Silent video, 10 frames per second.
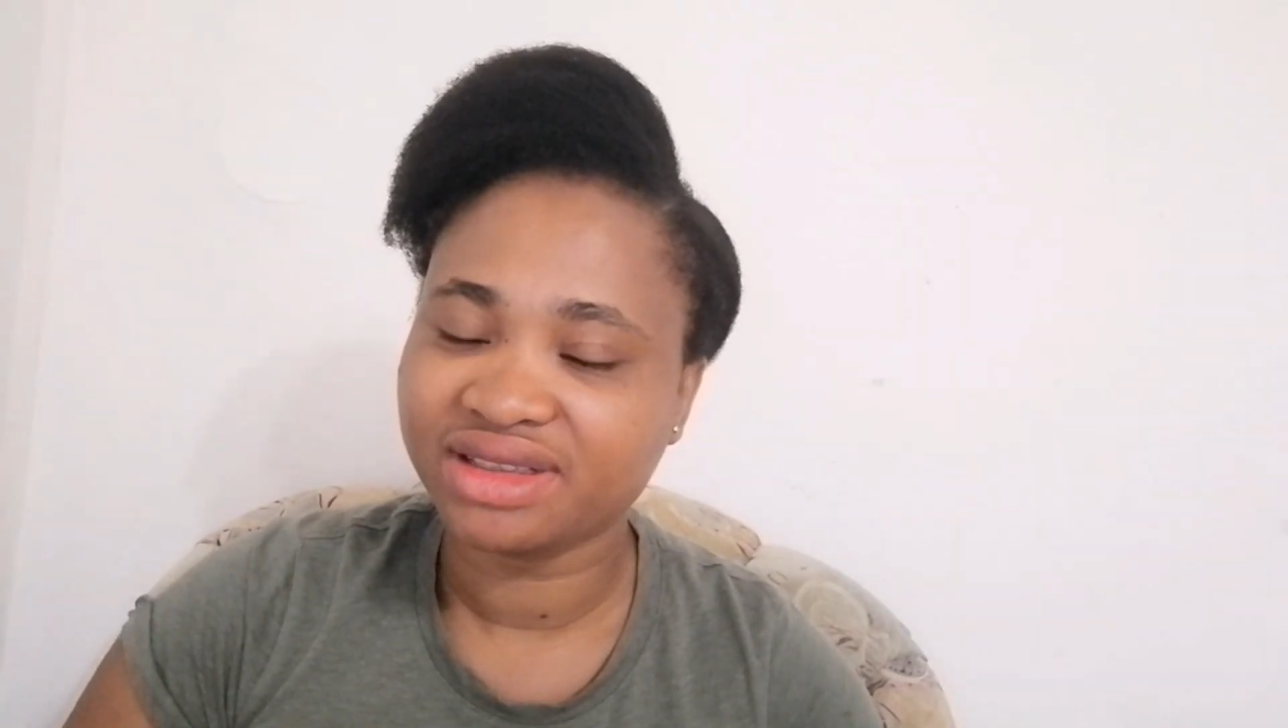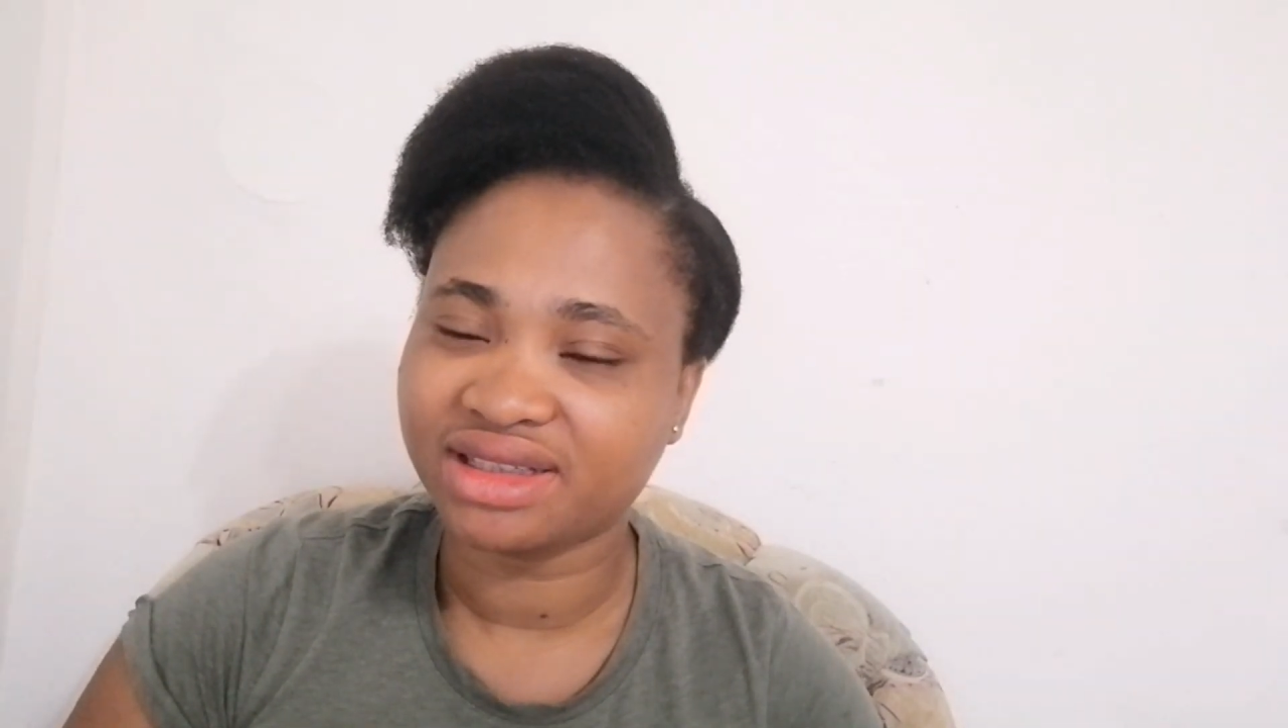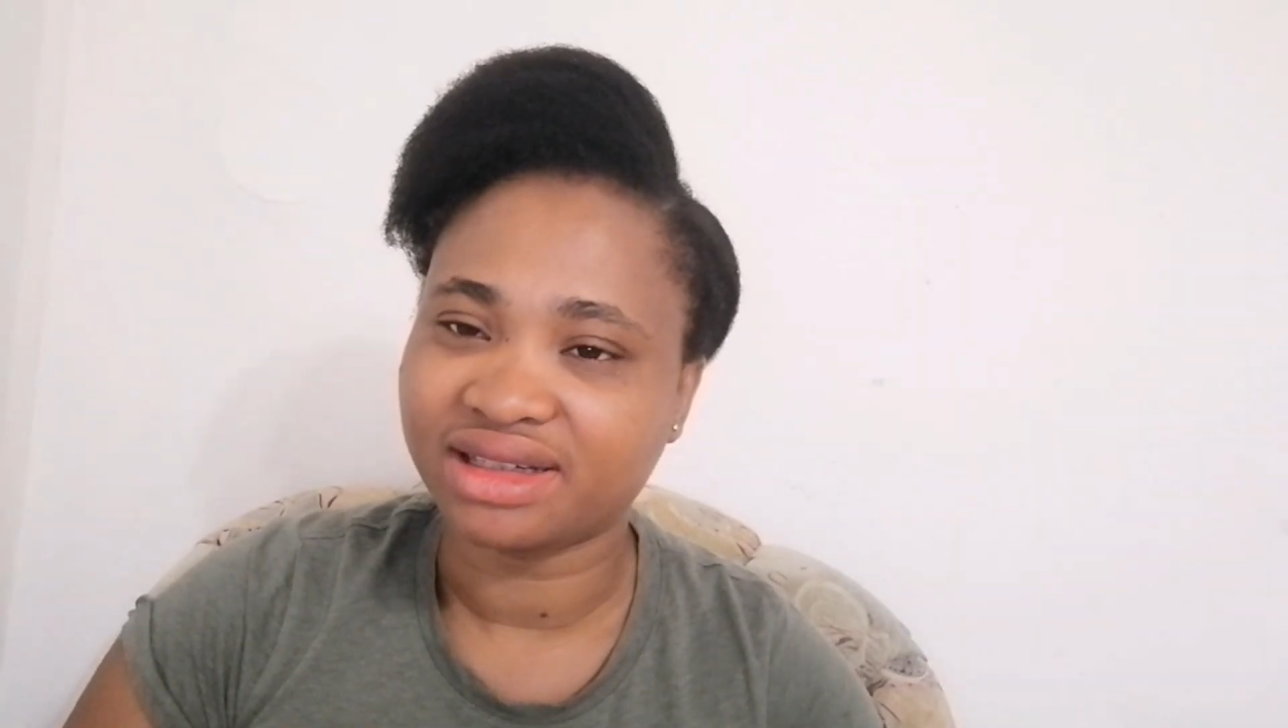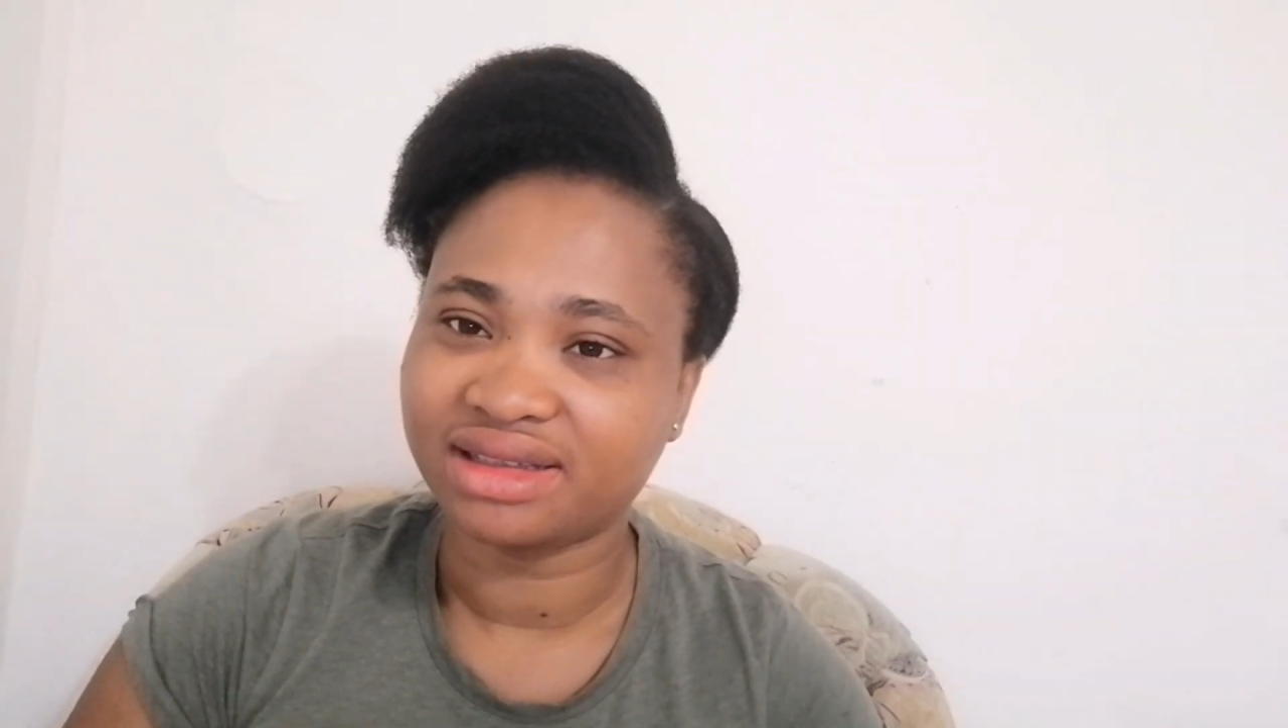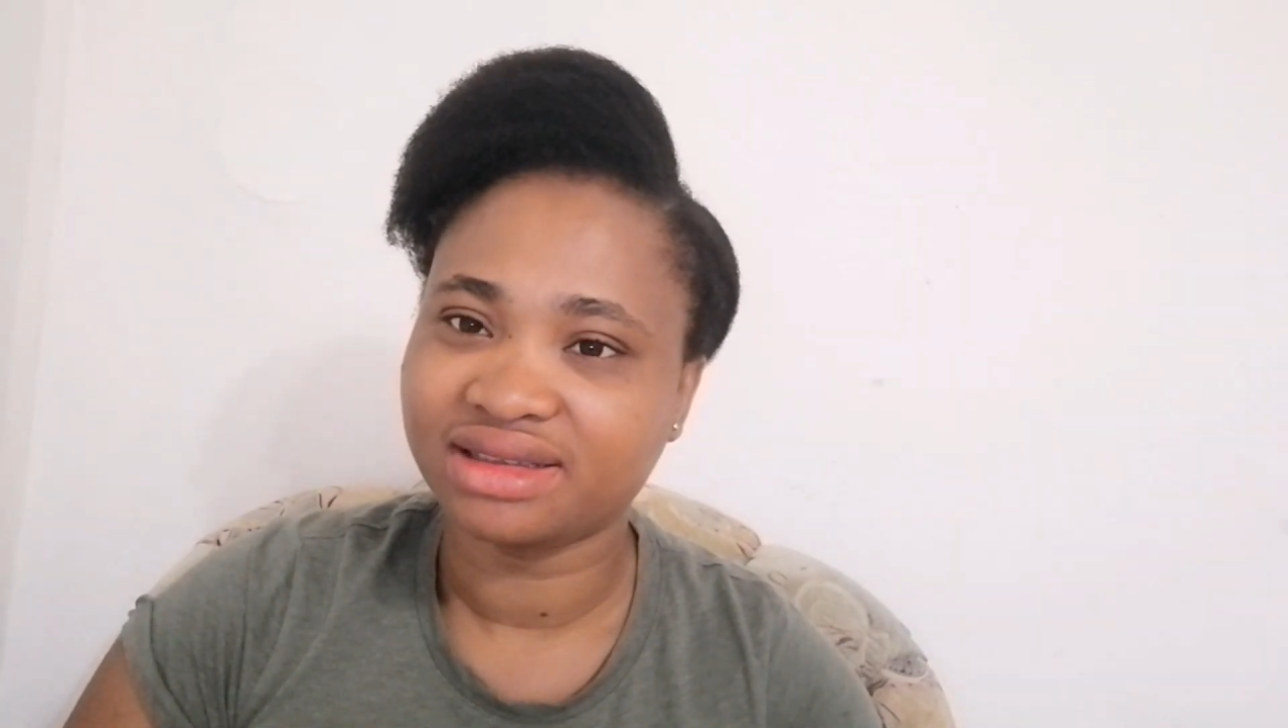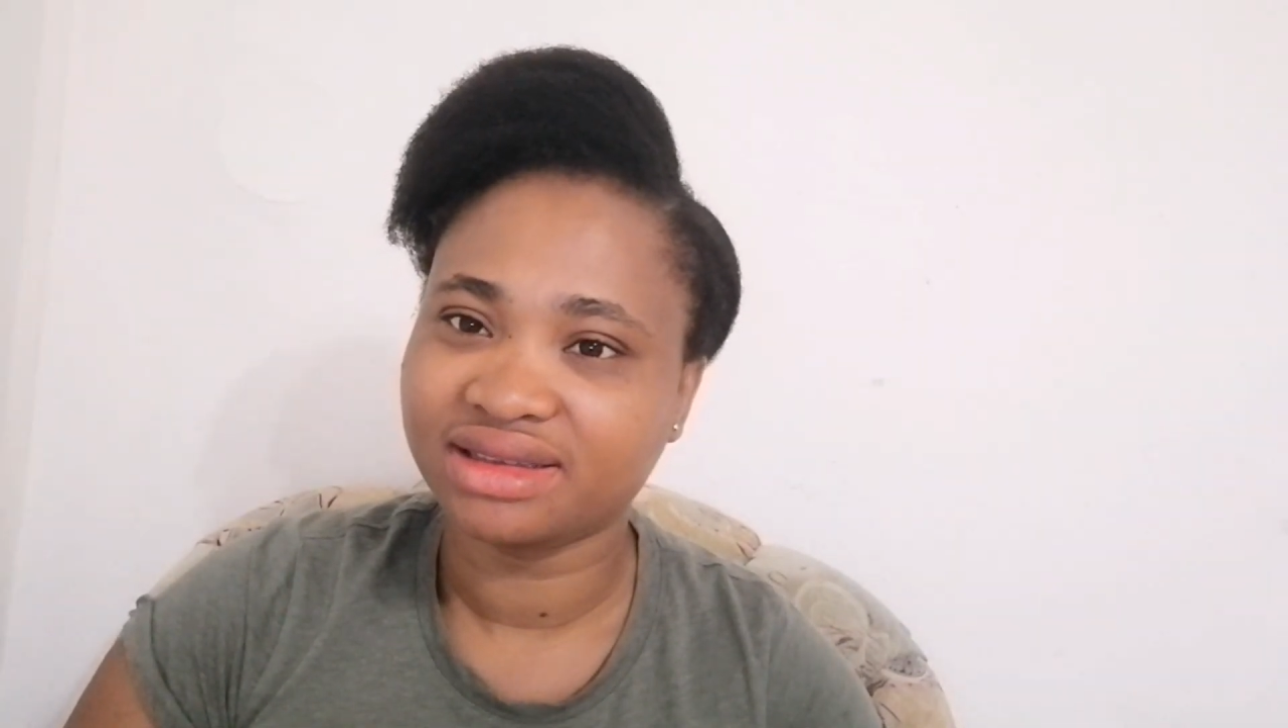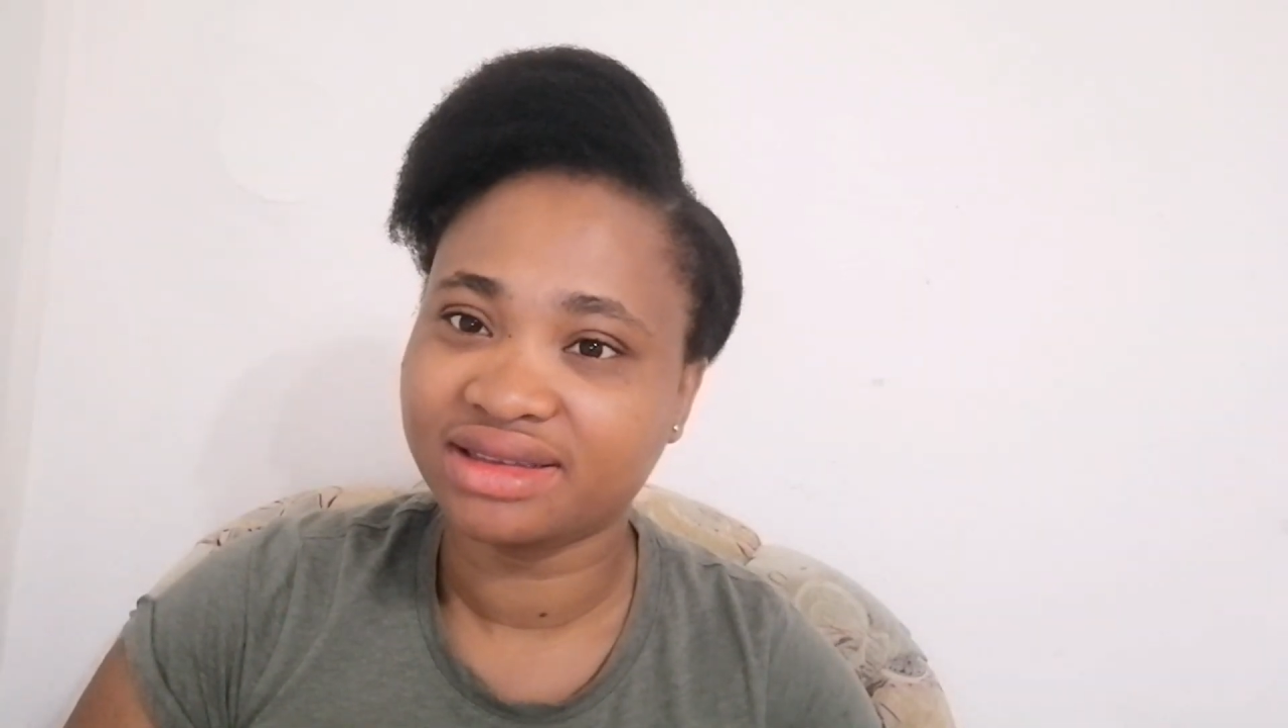Rachel